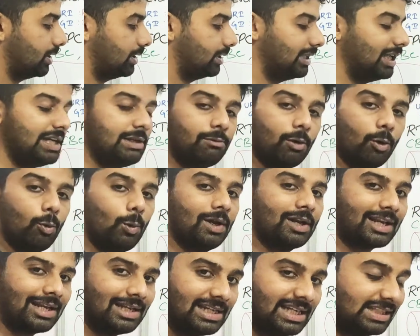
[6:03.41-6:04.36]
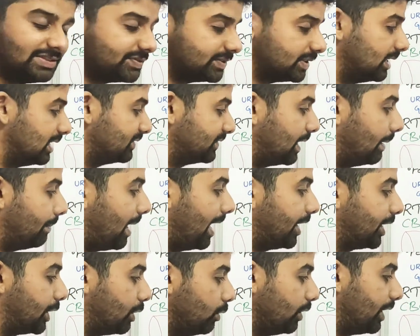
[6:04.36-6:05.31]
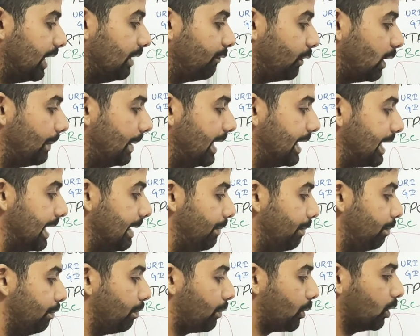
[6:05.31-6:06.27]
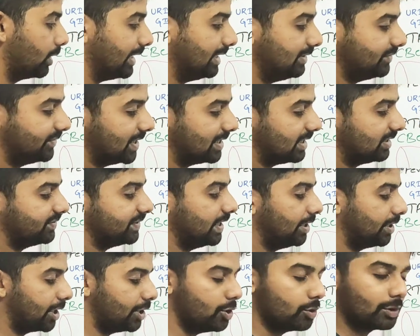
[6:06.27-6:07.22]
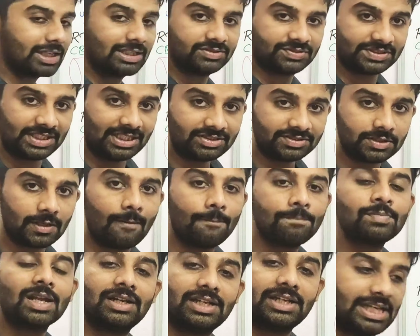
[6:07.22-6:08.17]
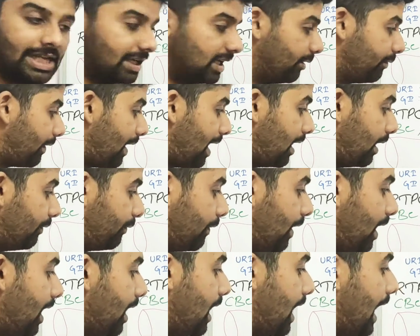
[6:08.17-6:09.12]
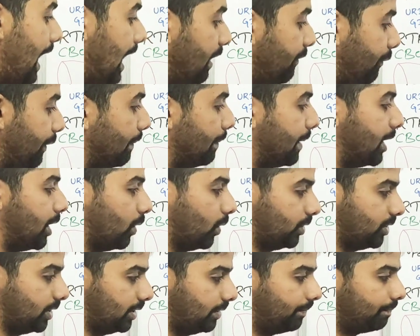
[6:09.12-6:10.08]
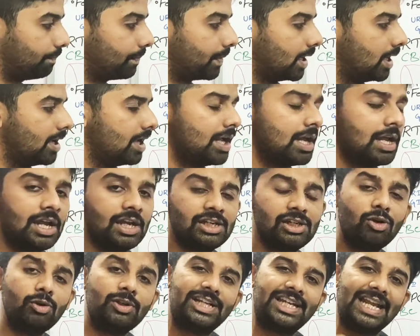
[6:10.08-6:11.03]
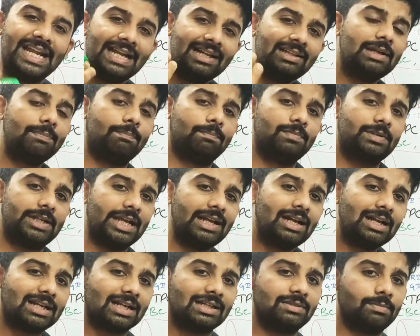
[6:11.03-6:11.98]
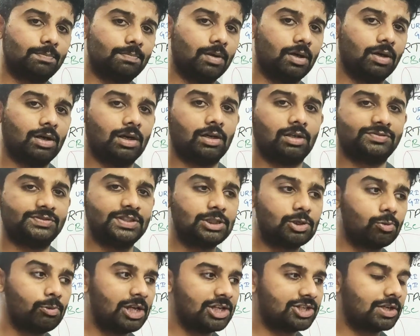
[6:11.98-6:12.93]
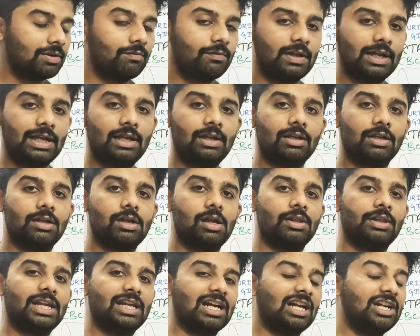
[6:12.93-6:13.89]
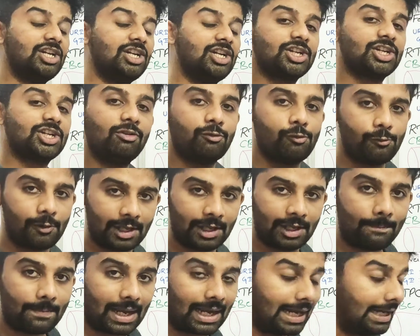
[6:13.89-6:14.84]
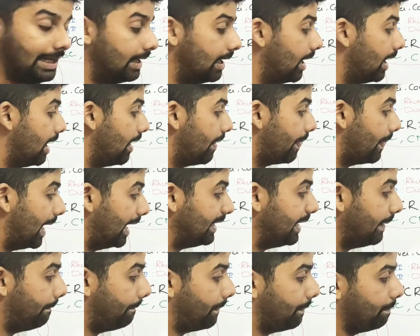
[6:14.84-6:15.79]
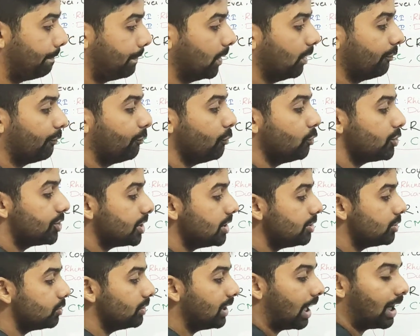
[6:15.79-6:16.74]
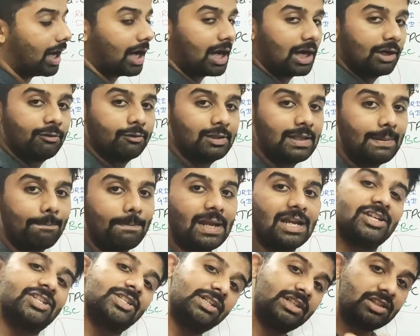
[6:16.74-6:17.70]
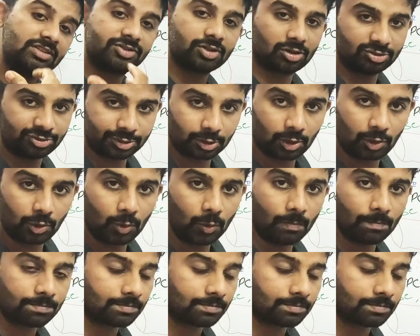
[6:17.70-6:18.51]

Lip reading: The liver will release some acute inflammatory proteins such as interleukin 6, TNF alpha, and fibrinogen. Now take a situation where the condition is very bad, that the perfusion to the heart for the patient is also low.